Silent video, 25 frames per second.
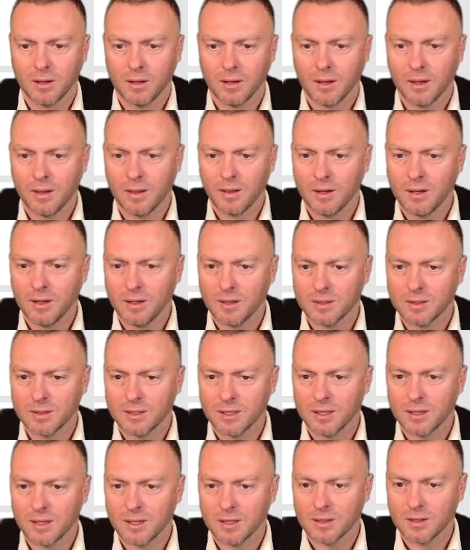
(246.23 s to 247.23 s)
And then you can see
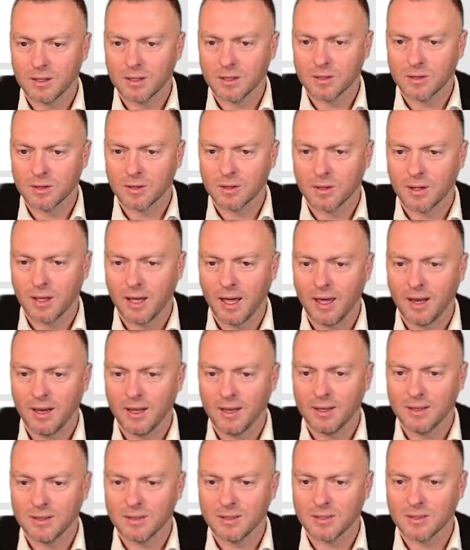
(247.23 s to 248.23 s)
that it's got the headings,